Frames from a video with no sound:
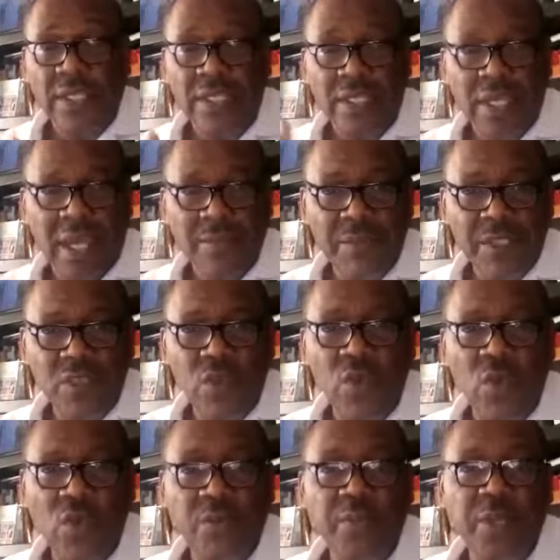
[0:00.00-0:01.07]
Time is
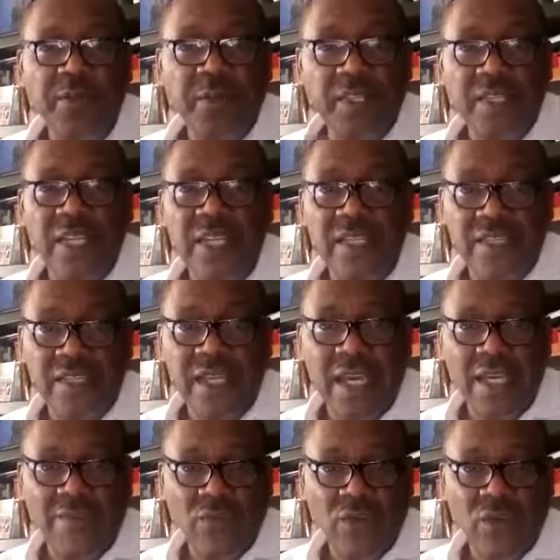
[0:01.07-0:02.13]
cold. People stay
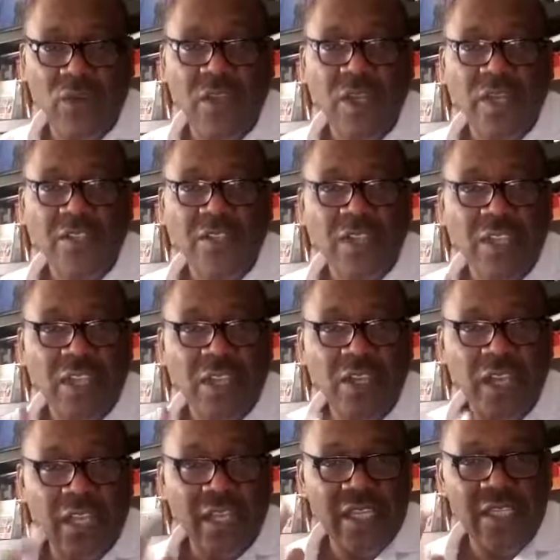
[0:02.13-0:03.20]
inside more, so they're
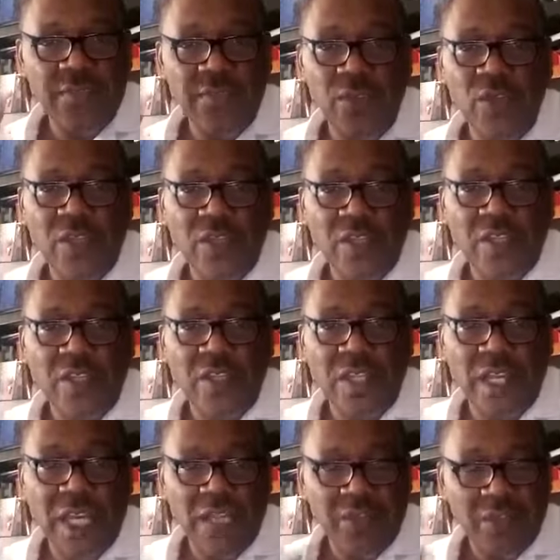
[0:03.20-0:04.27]
not exposed to
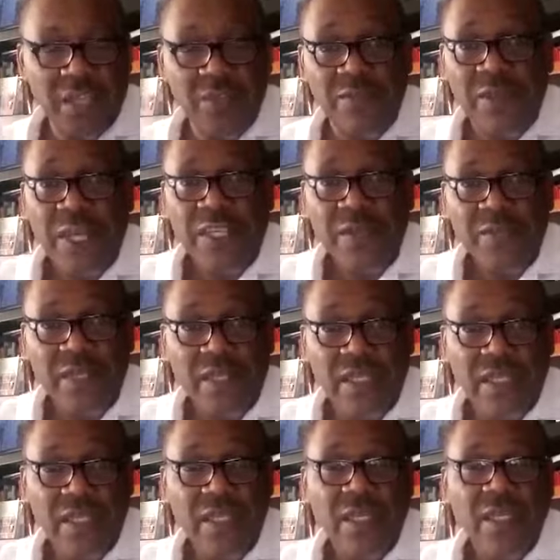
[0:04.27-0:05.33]
sunlight to get vitamin
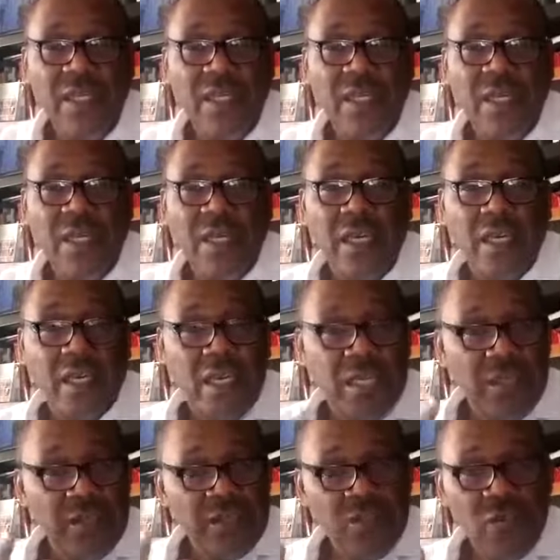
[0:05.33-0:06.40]
D.
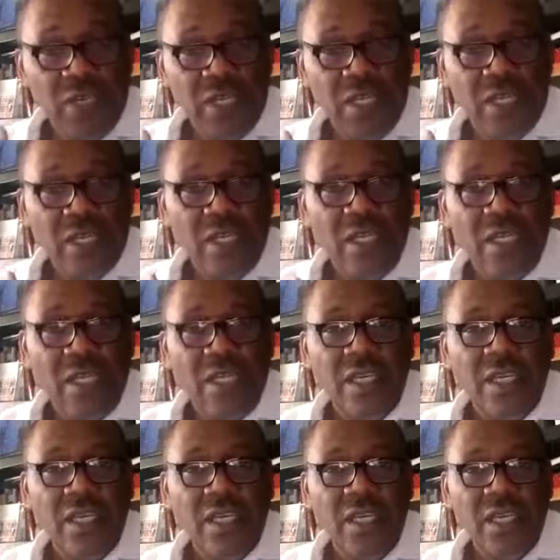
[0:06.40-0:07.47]
3,
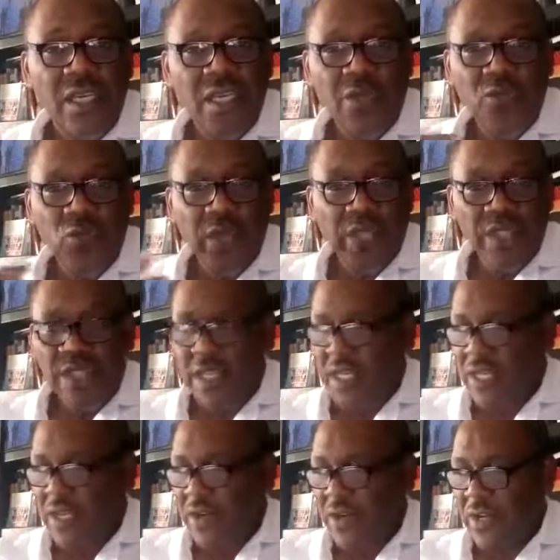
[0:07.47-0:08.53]
in winter
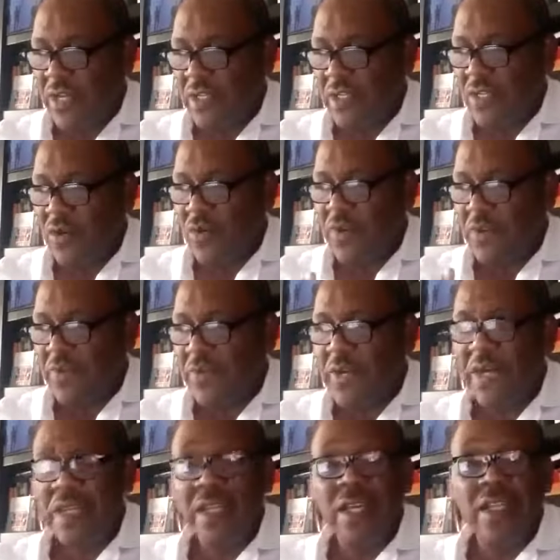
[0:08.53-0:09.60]
areas, we
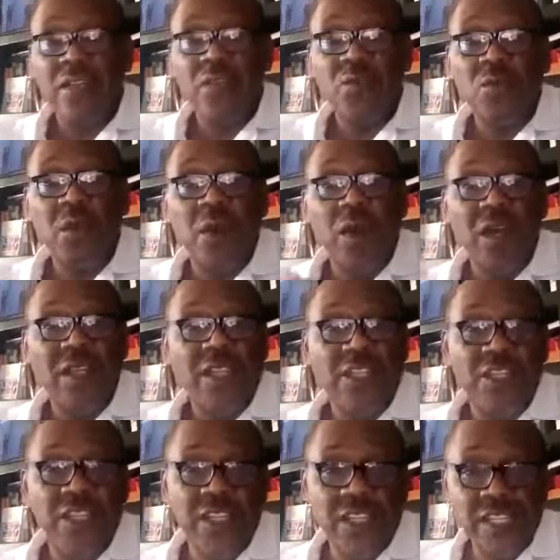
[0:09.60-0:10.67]
find that all the
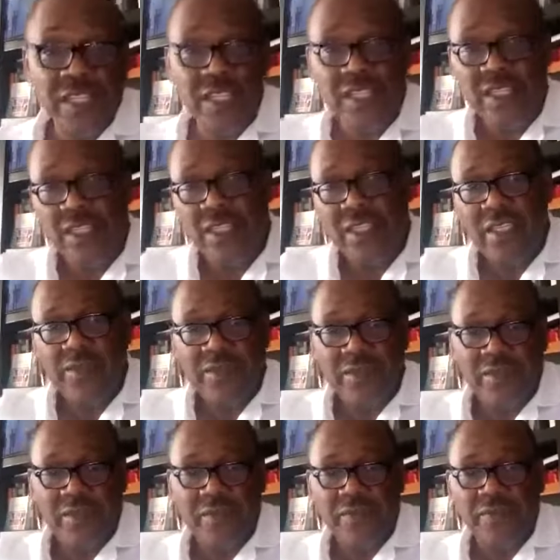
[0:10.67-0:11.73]
trees shed its leaf.